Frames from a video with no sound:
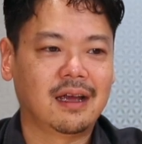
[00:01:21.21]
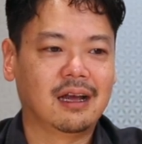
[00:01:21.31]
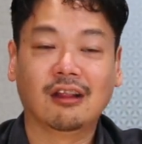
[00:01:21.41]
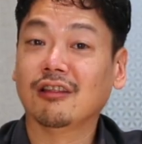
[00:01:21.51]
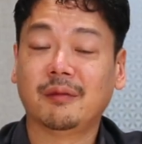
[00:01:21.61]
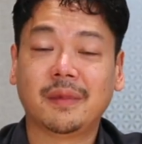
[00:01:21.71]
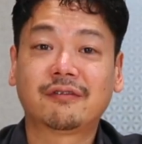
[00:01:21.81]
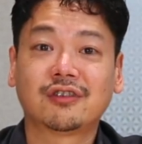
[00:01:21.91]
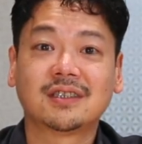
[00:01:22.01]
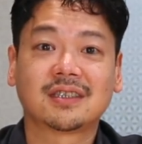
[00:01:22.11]
LLM
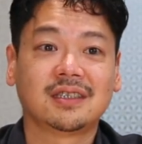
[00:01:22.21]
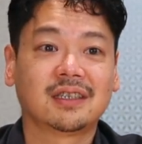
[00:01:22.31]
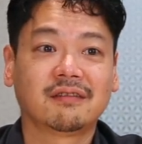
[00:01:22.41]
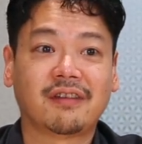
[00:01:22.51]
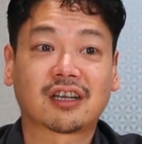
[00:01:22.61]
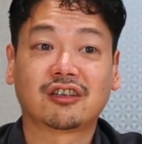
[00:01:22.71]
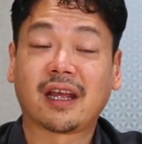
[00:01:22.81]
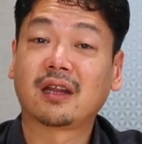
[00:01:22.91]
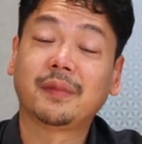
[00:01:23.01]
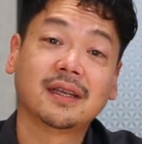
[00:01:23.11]
inferencing, vector
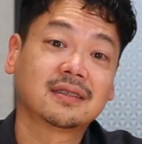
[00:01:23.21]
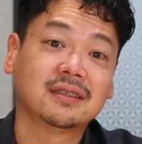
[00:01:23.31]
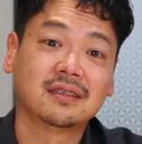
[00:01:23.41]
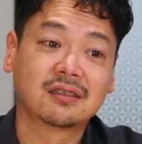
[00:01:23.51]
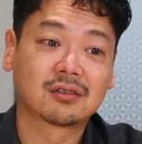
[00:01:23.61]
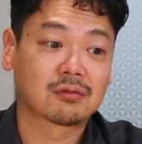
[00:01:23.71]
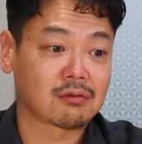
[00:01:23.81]
databases,